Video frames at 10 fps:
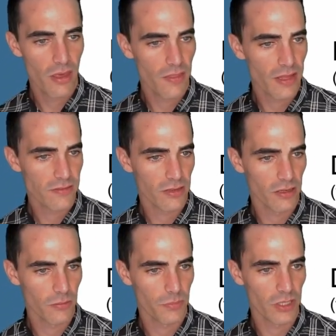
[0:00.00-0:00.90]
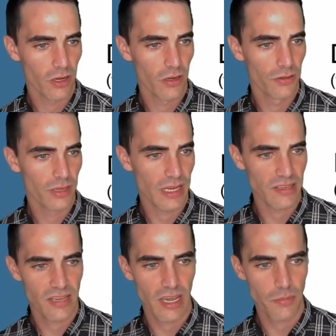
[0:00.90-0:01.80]
that's going to be called a
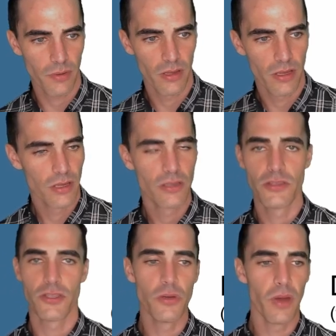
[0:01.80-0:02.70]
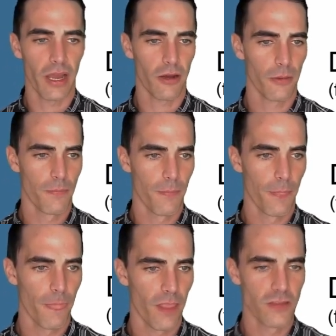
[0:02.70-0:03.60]
type 2 error.
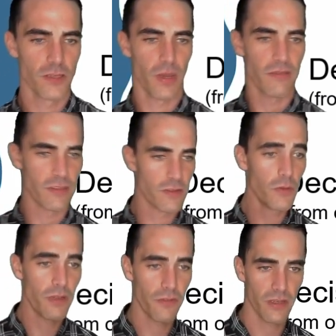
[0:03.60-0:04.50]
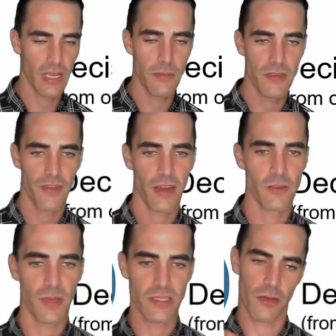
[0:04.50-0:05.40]
So we have these two different types of errors
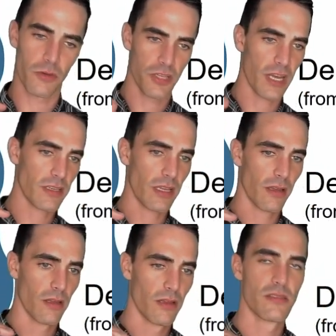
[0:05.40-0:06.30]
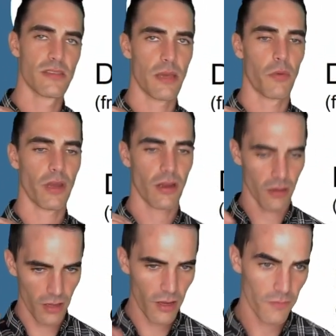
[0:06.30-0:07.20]
based on rejecting, type 1 error,
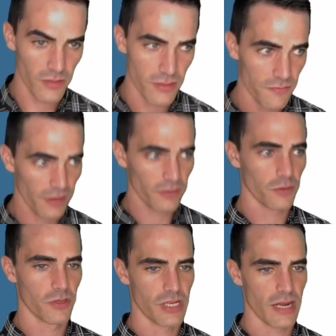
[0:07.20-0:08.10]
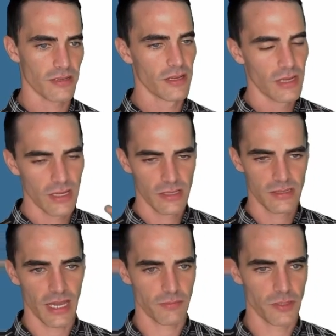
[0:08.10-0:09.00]
versus failed to reject,
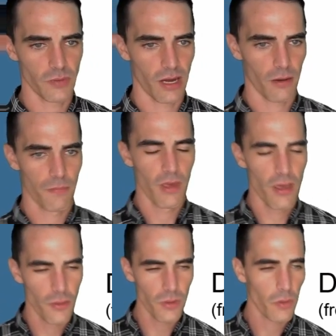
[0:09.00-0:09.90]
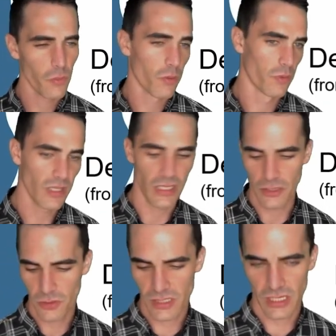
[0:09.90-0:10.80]
type 2 error. The one that we're really
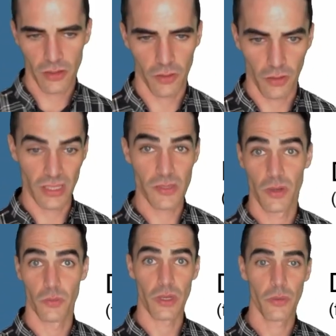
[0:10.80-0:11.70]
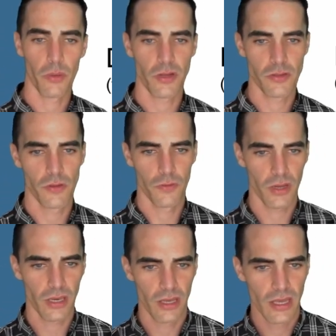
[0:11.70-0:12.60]
interested, or at least the one we really want to
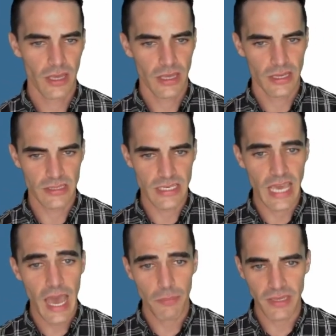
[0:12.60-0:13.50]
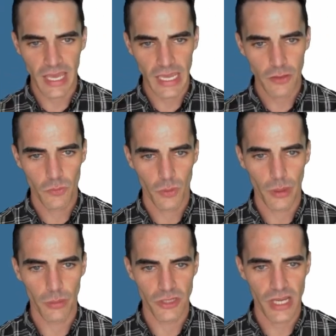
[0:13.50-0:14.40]
avoid, is the happy day where we
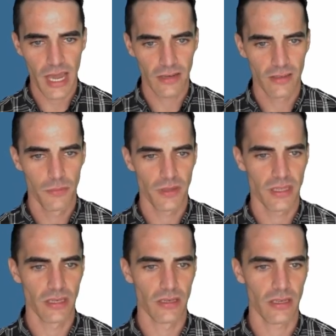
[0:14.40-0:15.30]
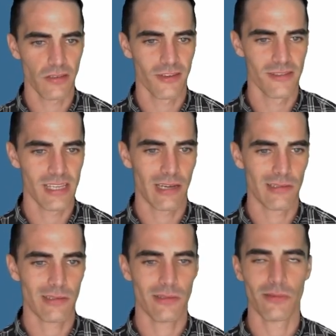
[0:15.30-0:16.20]
reject, but then it turns out,
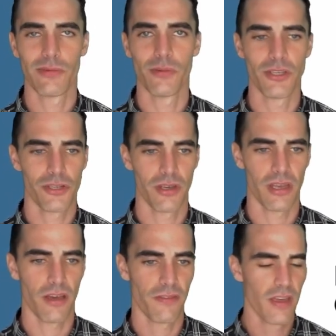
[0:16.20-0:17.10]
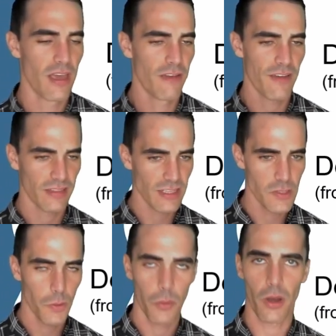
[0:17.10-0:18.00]
oof, we shouldn't have. In fact, that's the
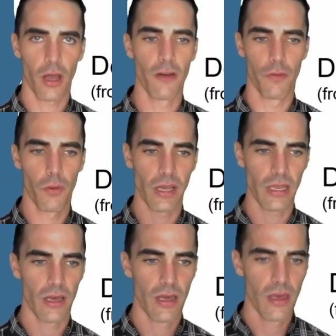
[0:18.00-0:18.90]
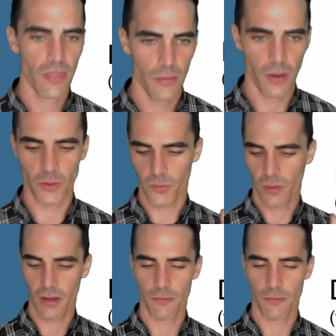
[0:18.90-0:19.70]
one we want to avoid the most. We want to